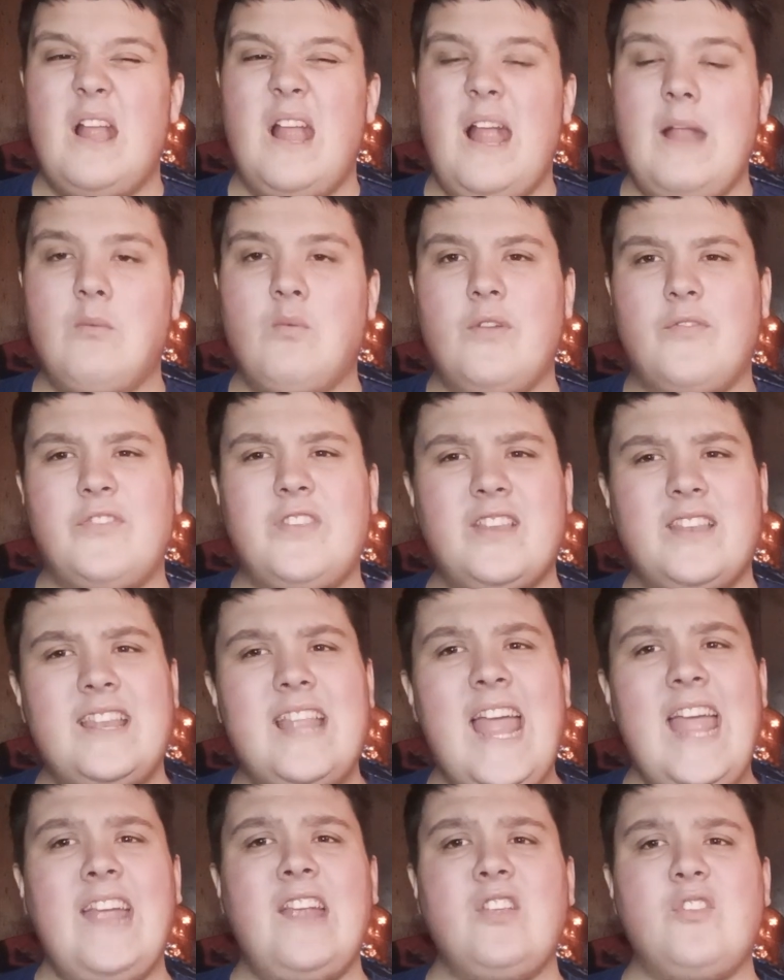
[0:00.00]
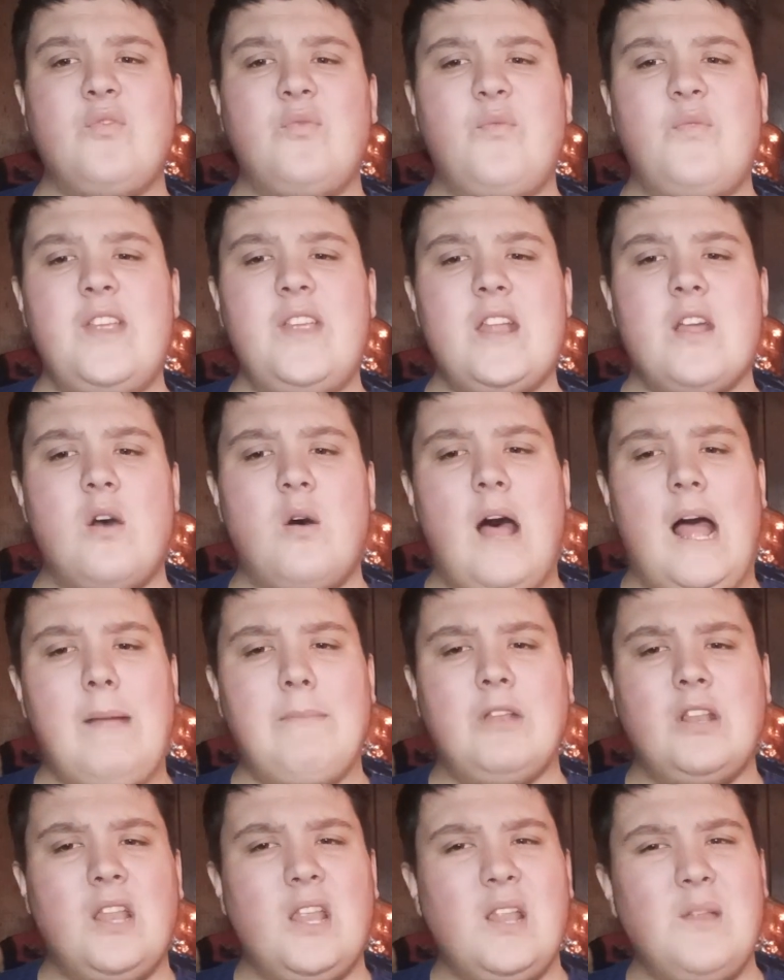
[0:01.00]
and with today's video,
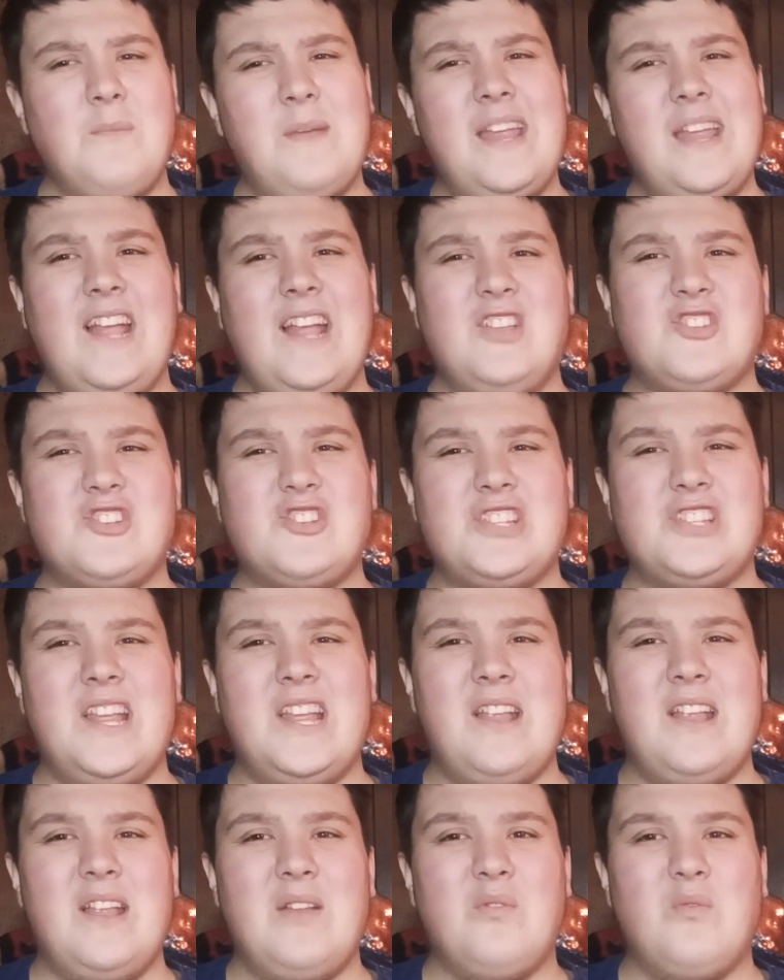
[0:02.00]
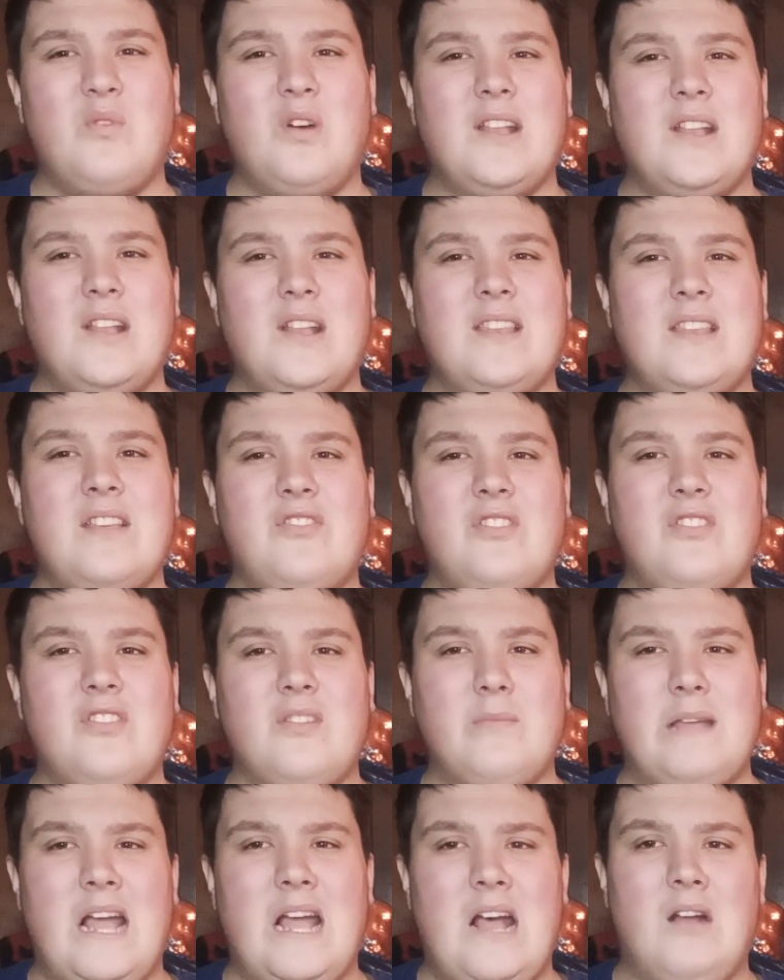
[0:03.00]
I'm a little bit interested in what this is
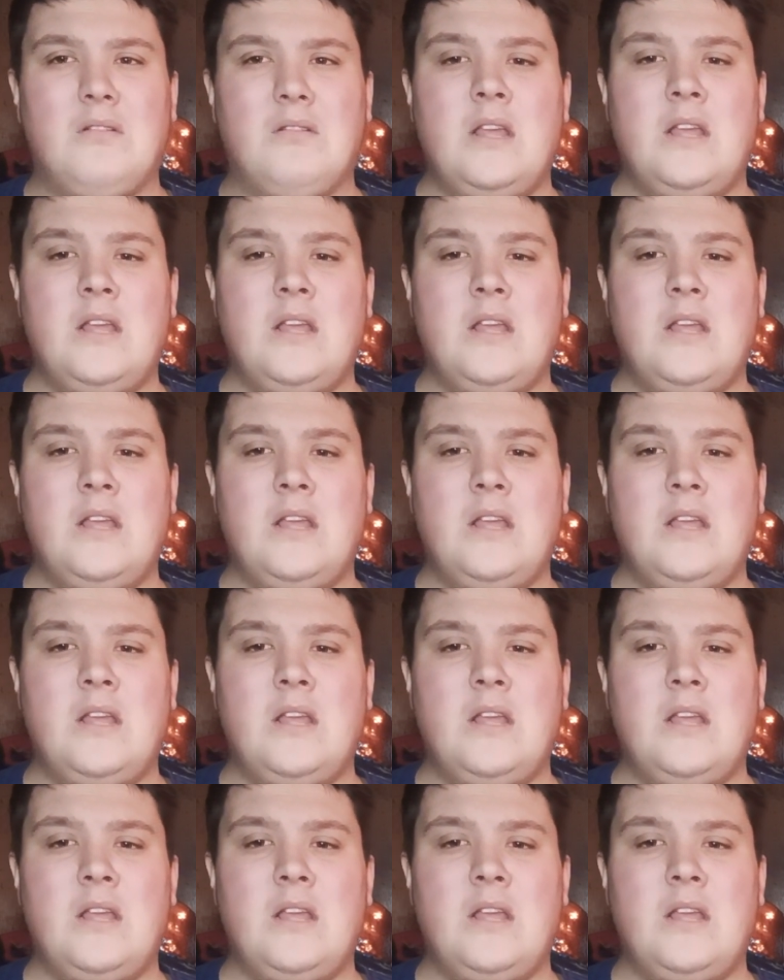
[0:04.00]
about.